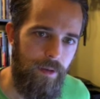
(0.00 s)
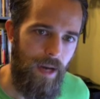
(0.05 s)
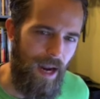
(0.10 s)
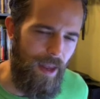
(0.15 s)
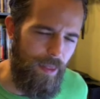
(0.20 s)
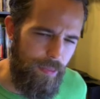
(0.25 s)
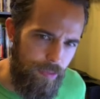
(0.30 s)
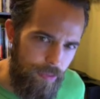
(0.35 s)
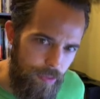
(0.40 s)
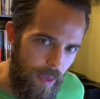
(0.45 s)

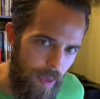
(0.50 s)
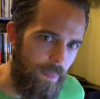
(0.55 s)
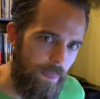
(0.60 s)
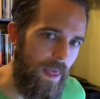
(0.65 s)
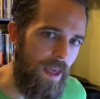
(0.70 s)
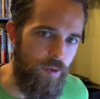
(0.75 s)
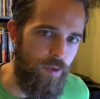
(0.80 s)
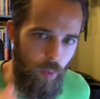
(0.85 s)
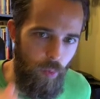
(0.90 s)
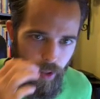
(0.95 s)
I think
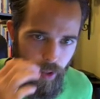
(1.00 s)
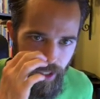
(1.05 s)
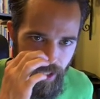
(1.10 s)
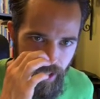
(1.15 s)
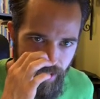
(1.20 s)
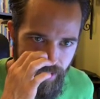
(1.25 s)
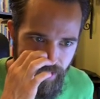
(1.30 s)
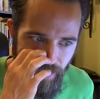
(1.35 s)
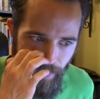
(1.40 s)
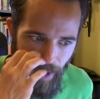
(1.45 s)
that's what
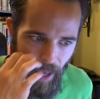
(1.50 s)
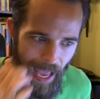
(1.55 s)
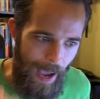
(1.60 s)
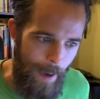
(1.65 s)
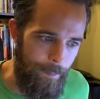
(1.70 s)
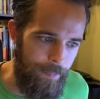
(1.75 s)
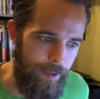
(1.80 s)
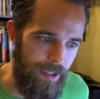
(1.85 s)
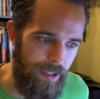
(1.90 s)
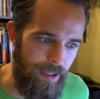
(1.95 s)
ends up
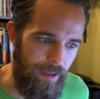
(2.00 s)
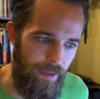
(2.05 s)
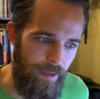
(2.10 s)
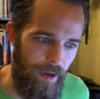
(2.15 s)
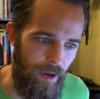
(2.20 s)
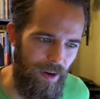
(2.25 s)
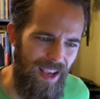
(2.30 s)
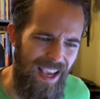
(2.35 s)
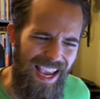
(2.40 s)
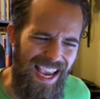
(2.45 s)
happening
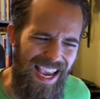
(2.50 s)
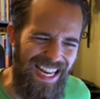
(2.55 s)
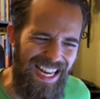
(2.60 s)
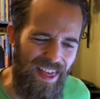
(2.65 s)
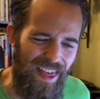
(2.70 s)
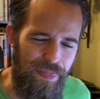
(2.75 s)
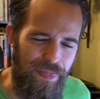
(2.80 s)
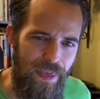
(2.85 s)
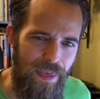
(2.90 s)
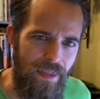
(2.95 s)
there. And
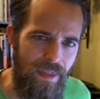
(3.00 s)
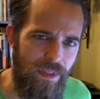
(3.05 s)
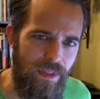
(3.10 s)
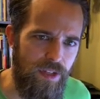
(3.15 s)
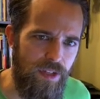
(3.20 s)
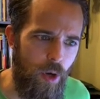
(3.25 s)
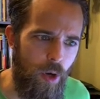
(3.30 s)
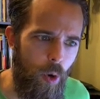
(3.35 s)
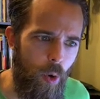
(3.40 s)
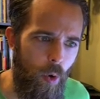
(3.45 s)
I think
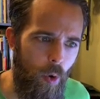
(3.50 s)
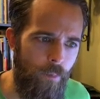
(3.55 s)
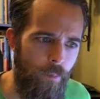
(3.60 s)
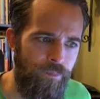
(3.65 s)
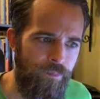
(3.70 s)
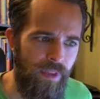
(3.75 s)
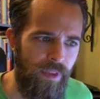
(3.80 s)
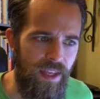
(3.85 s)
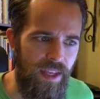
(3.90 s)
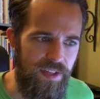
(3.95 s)
this whole
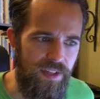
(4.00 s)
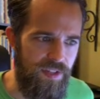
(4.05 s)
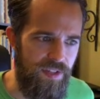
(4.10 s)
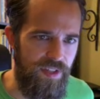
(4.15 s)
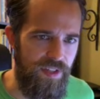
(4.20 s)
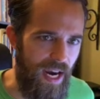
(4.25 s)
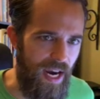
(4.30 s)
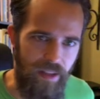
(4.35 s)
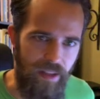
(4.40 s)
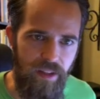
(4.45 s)

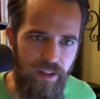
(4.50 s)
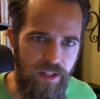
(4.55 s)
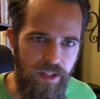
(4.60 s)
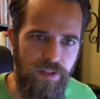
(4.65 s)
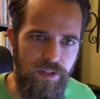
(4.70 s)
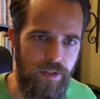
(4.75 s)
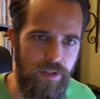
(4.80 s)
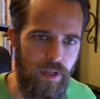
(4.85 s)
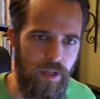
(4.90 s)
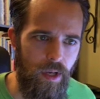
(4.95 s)

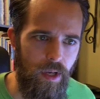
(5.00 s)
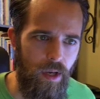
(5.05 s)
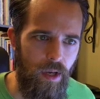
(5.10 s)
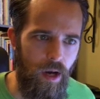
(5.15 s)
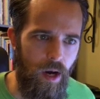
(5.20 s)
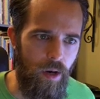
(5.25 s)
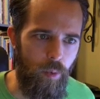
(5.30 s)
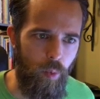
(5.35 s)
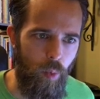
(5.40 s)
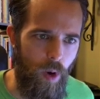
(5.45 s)
silence
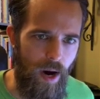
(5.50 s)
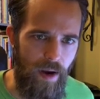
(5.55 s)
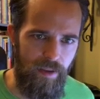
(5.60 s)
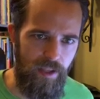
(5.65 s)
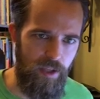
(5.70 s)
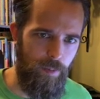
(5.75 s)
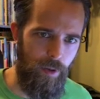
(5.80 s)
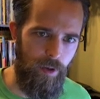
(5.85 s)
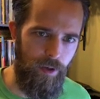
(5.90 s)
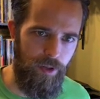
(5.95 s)
on
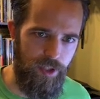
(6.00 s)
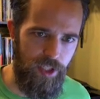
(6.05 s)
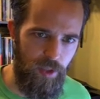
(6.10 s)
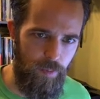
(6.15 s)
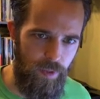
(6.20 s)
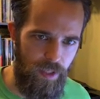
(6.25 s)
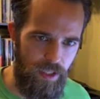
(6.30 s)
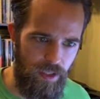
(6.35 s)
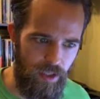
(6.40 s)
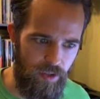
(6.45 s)
why this person
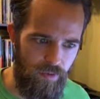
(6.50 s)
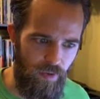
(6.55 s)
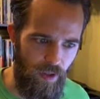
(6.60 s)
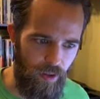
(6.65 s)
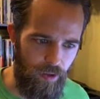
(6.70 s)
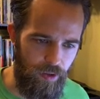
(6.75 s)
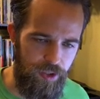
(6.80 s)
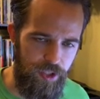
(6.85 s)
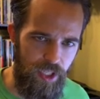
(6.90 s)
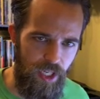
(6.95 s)
is being
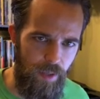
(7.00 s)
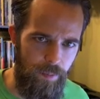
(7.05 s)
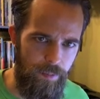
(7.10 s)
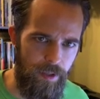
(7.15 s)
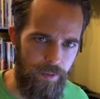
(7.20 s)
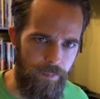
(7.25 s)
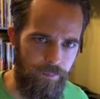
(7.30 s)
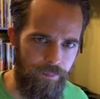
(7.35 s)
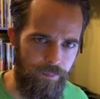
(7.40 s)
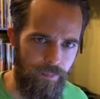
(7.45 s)

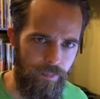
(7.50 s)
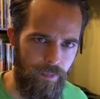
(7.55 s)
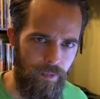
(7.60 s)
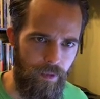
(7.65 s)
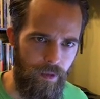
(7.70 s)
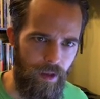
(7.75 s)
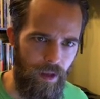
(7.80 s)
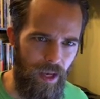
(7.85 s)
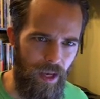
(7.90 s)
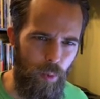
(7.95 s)
disfellowshipped
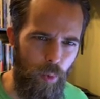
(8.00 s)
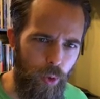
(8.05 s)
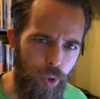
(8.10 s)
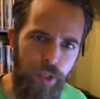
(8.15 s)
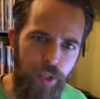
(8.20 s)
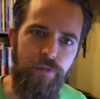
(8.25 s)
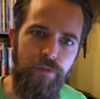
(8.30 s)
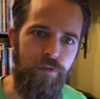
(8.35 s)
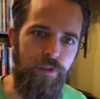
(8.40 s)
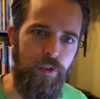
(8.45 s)
it
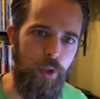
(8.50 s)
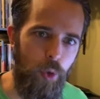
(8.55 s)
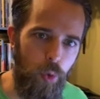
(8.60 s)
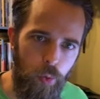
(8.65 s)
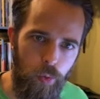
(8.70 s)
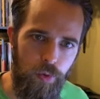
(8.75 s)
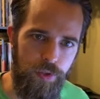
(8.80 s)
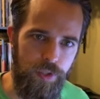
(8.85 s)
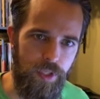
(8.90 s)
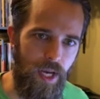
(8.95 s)
really
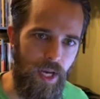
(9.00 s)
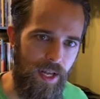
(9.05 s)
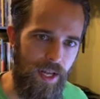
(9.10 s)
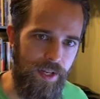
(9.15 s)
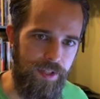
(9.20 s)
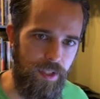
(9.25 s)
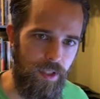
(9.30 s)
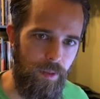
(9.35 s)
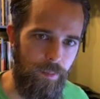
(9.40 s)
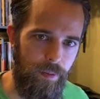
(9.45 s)
fuels
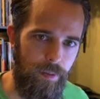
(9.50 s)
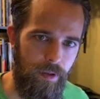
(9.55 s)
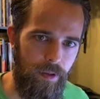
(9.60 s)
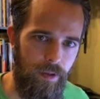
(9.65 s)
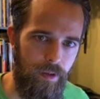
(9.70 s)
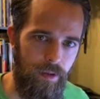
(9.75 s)
gossip.